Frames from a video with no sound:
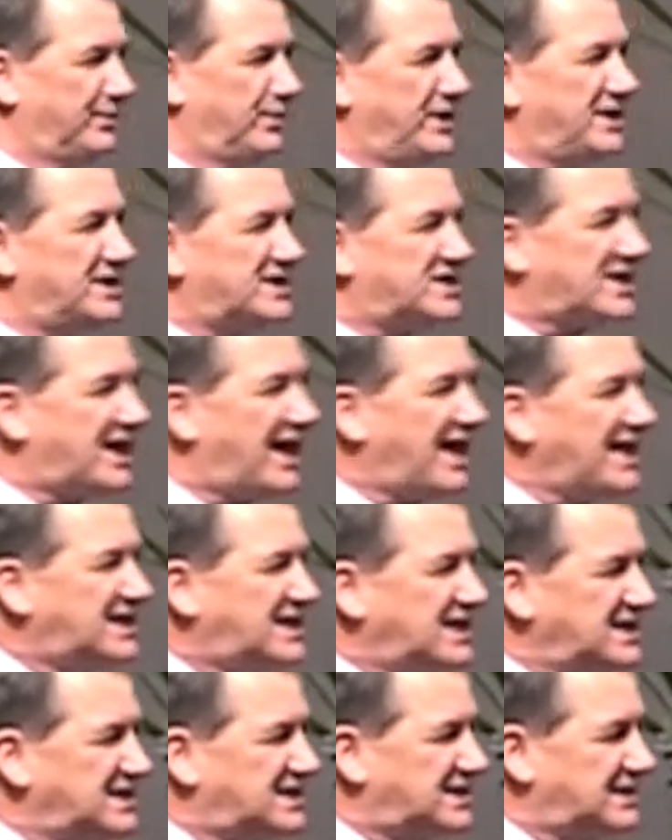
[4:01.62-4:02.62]
We just like
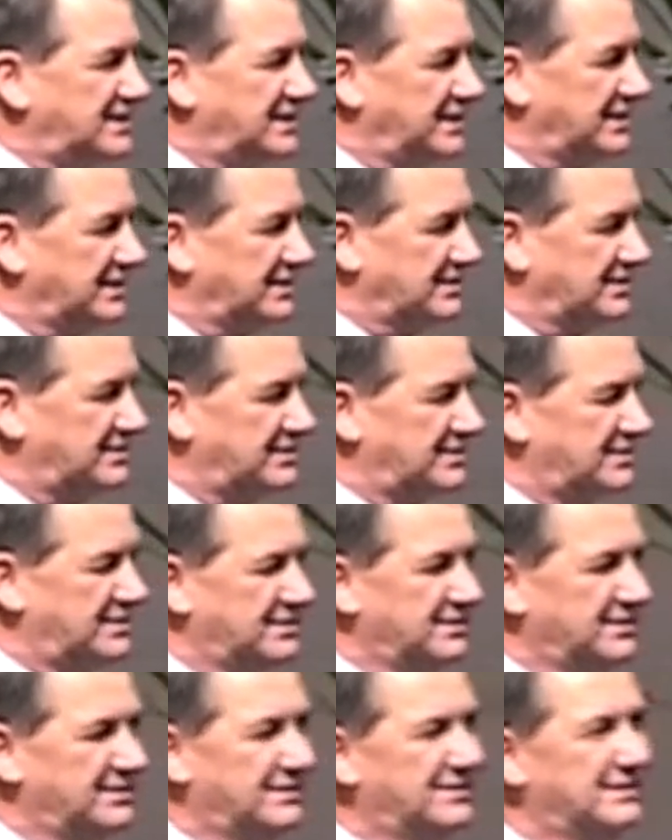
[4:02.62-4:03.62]
these
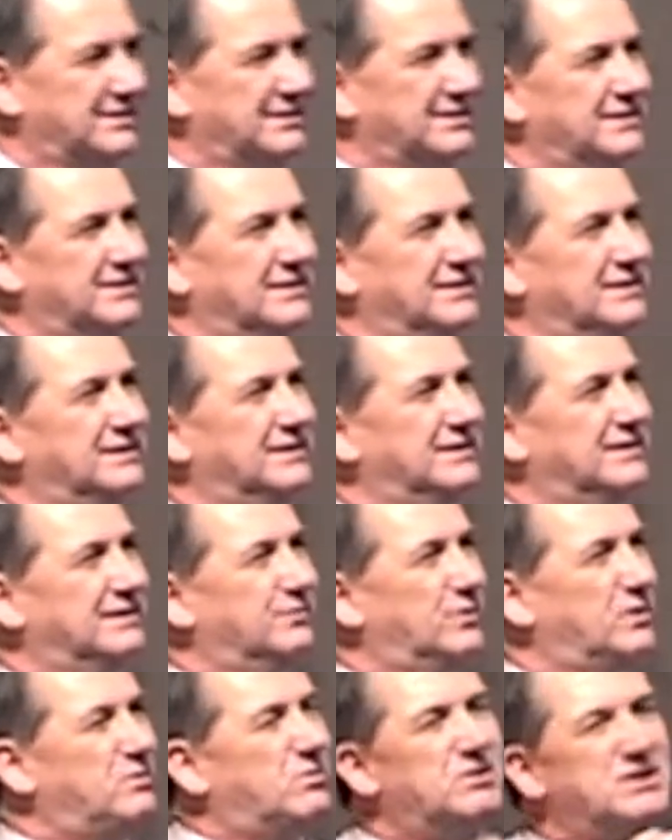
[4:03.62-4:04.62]
things.
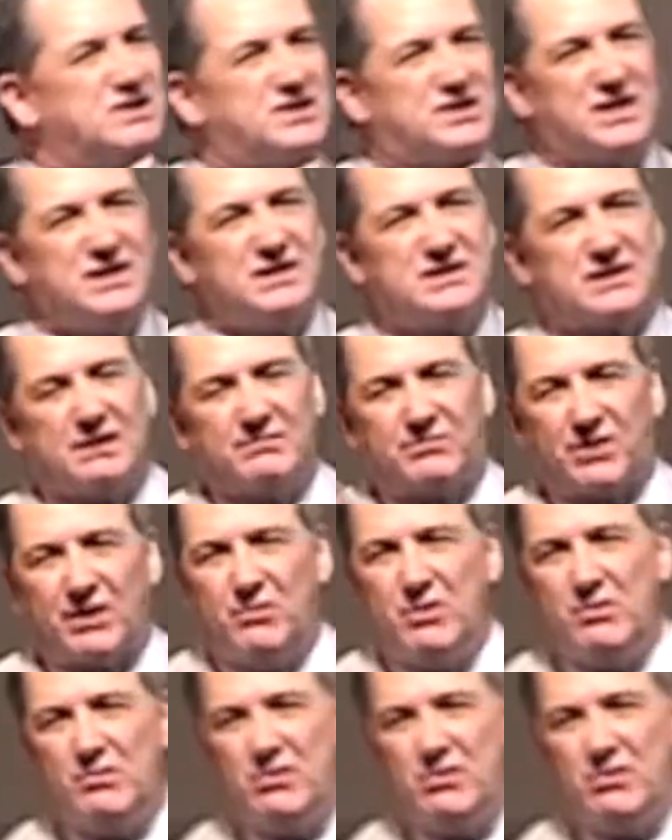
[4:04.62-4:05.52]
We want to see something.